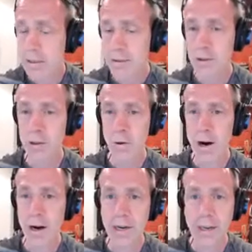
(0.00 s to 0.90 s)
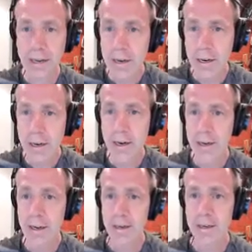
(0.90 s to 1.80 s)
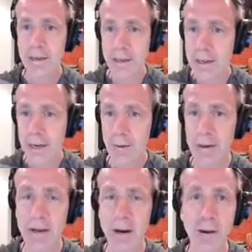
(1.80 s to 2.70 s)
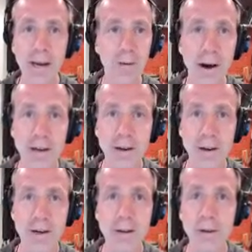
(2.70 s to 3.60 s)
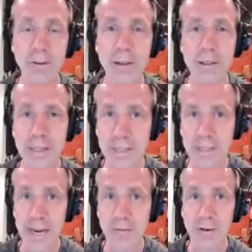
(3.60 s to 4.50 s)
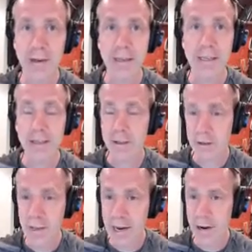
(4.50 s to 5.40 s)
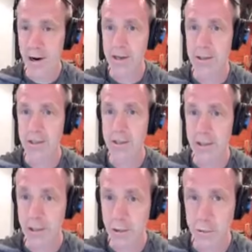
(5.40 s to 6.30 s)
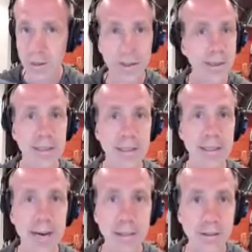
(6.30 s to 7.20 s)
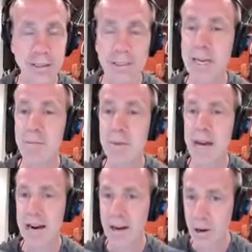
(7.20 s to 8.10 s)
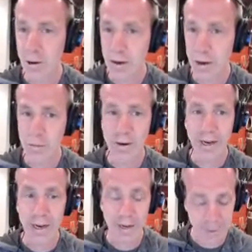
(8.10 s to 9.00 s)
to our ear. And we know, like Ron Carter University definitely didn't do that. RCU did not do the same pattern over and over again.